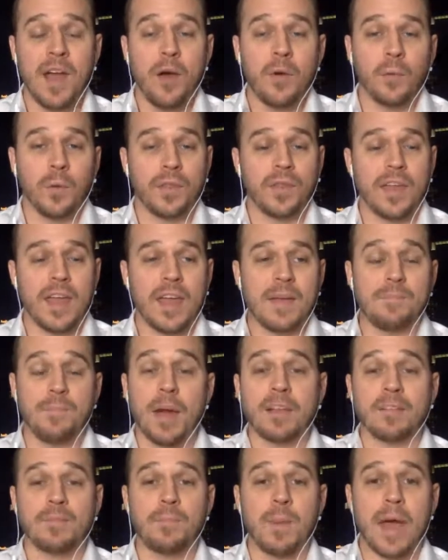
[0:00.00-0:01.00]
with a
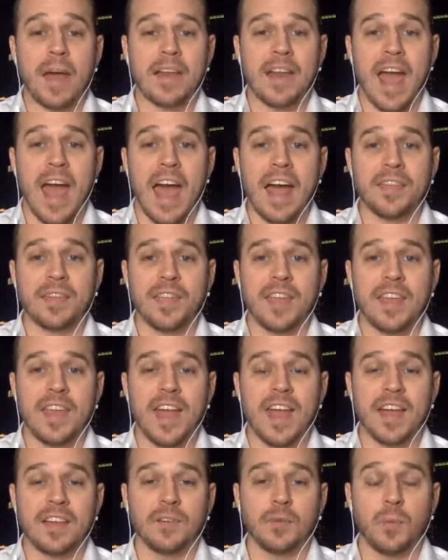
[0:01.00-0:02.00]
best bet at the
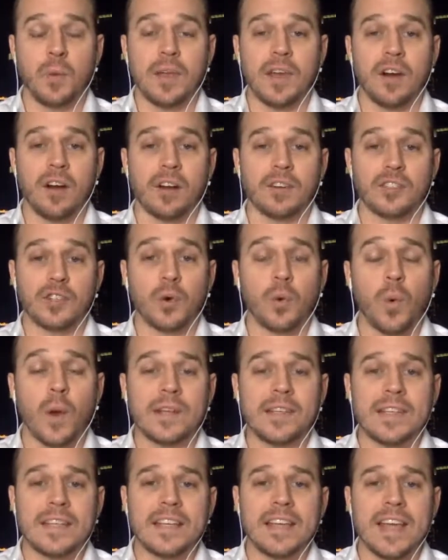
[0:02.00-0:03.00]
end. We are
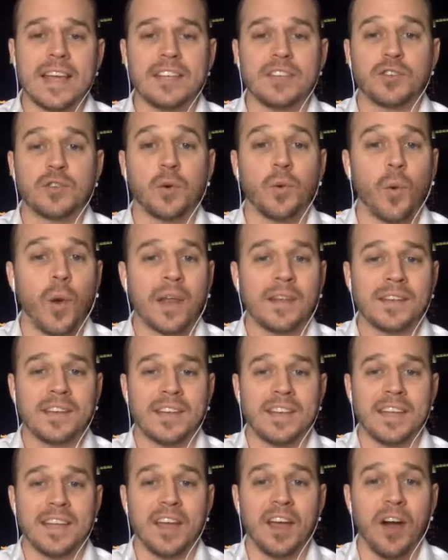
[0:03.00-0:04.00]

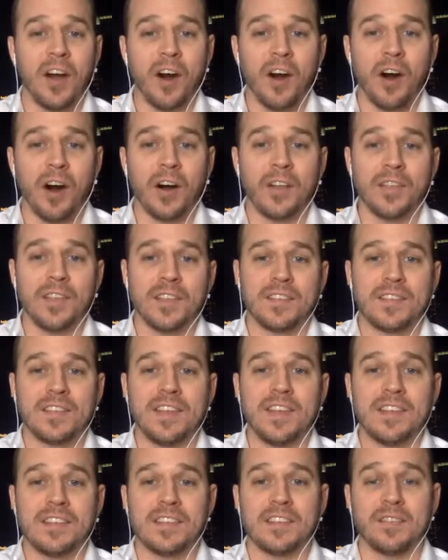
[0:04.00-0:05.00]
20-20 on the
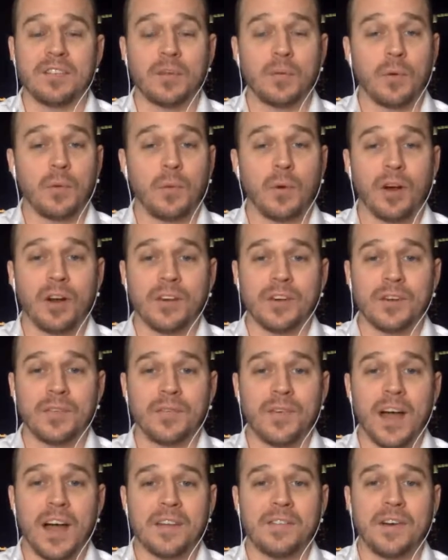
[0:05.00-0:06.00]
season. So we were under
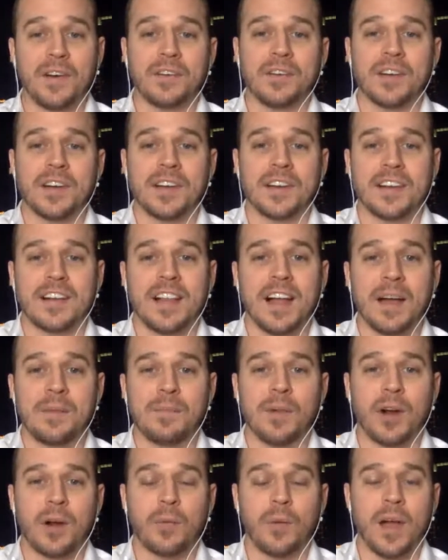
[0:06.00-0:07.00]
500 and climbed
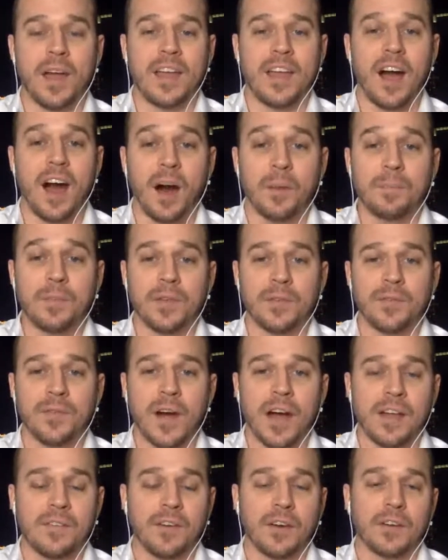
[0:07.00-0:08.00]
our way up to
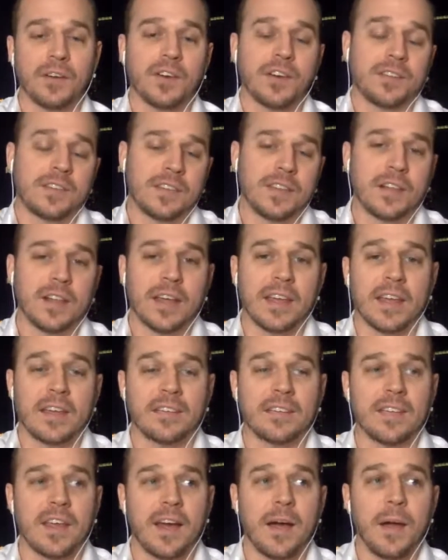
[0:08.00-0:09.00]
500. Still, I
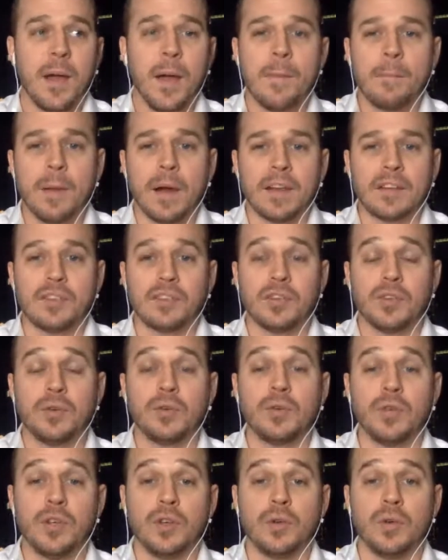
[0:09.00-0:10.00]
guess, minus 2
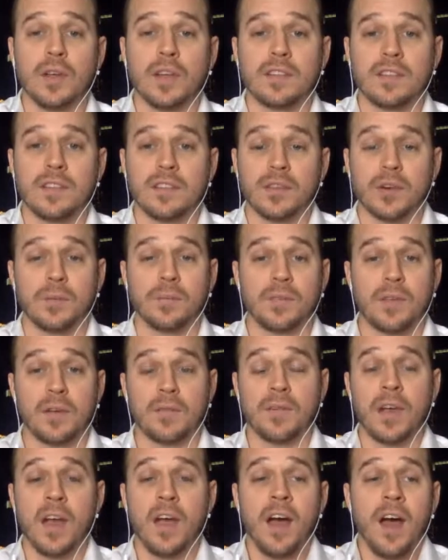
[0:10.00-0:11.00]
units in terms
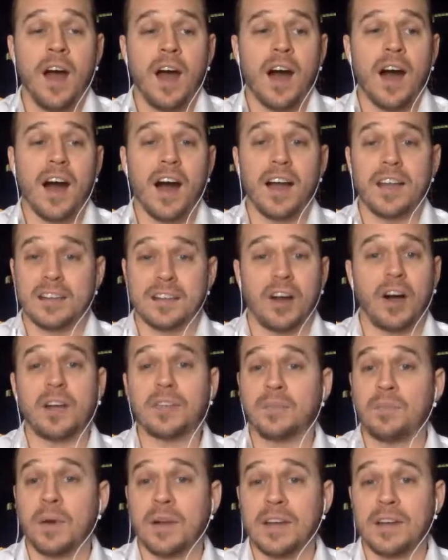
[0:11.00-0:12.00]
of it
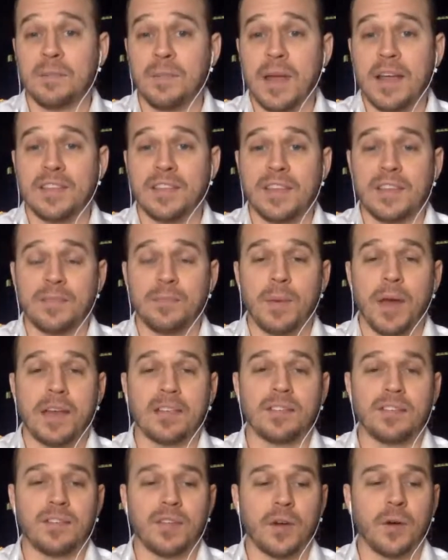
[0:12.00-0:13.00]
costs money to make these
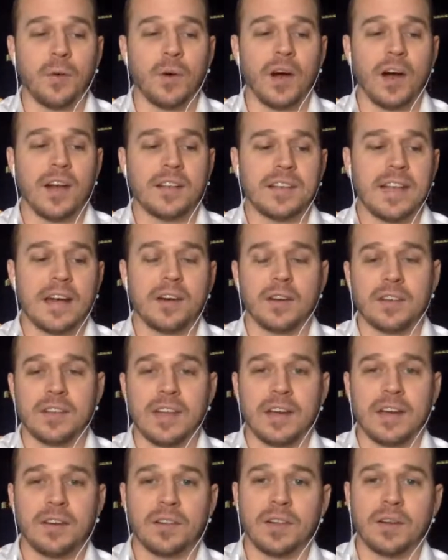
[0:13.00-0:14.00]
bets. So down
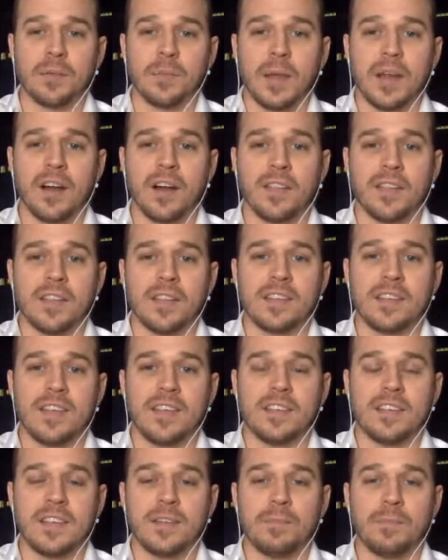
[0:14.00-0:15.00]
a little bit on the
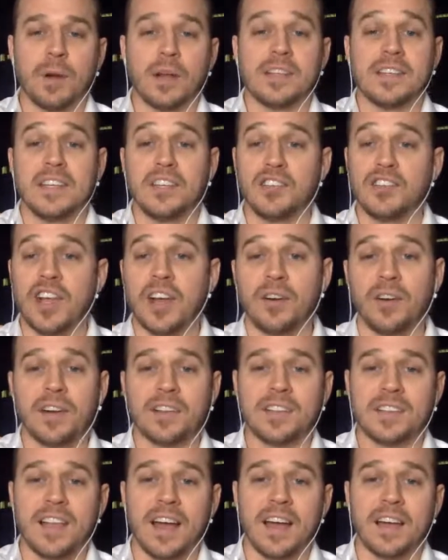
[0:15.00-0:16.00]
season, but
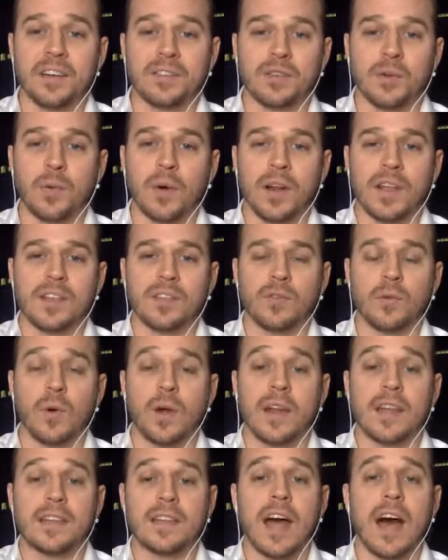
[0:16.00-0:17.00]
degenerate style
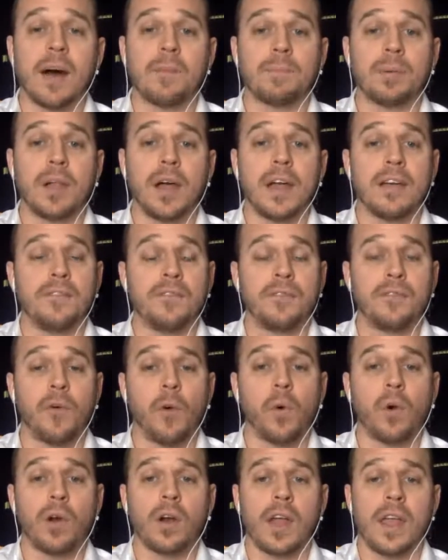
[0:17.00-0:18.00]
20-20, top play
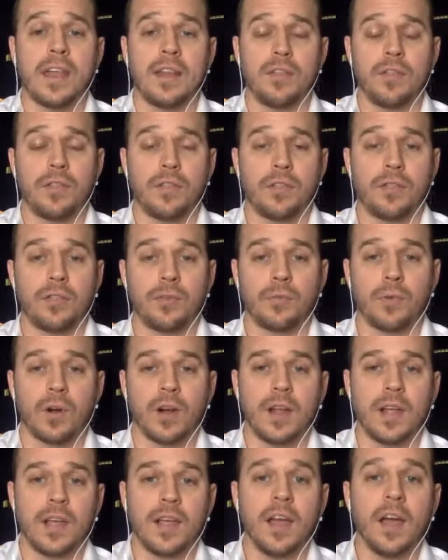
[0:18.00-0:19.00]

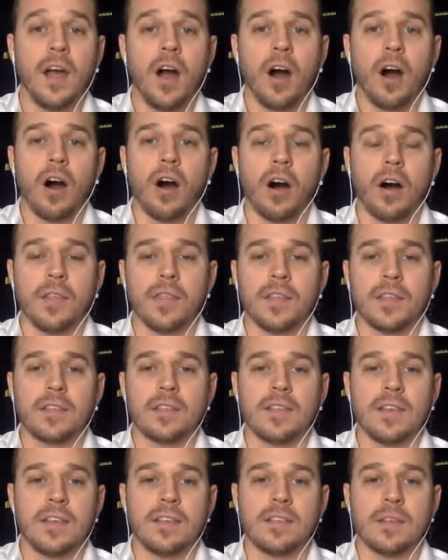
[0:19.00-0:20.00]
4-3 on the
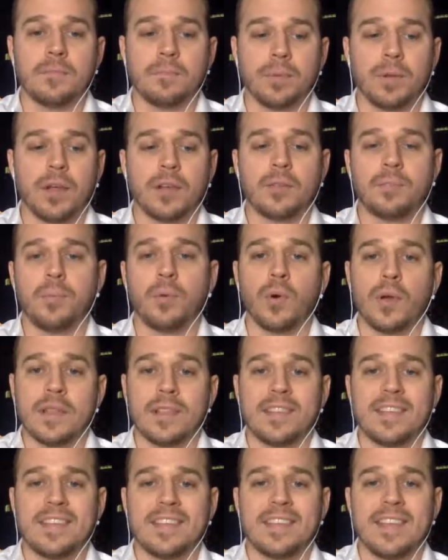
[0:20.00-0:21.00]
season, plus
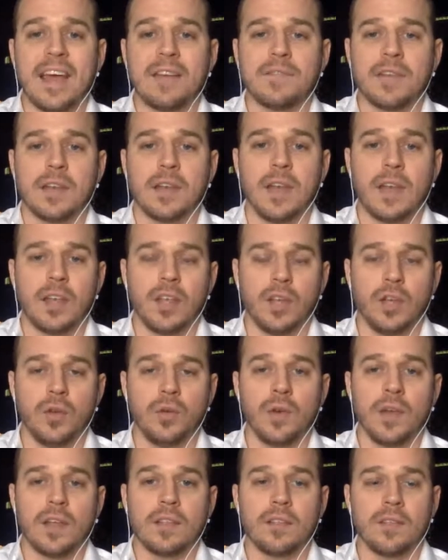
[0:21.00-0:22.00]
0.7
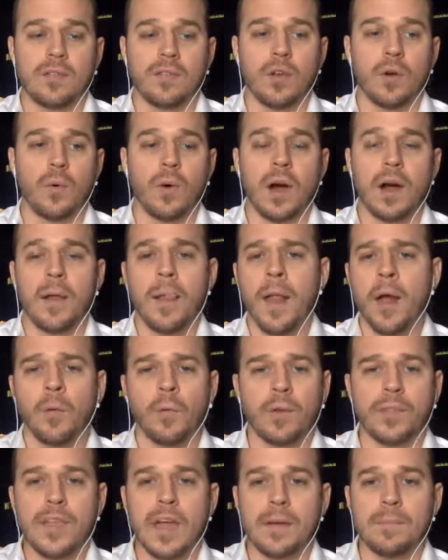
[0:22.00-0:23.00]
units. So
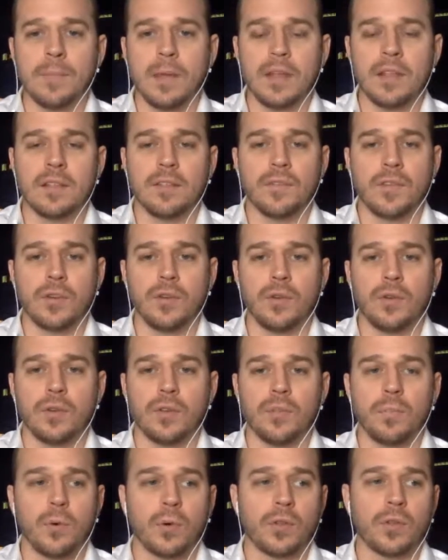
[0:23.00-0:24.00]
what that means, if you're new to
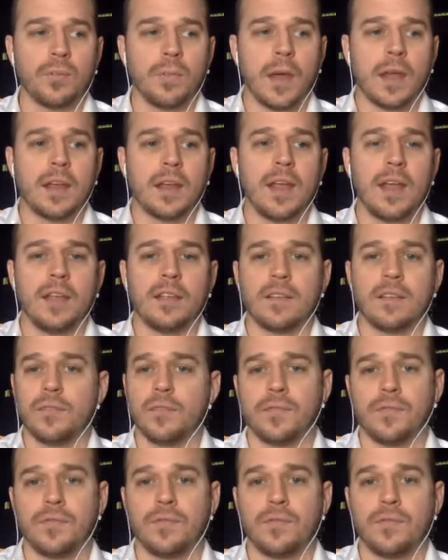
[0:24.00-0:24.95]
sports betting, is if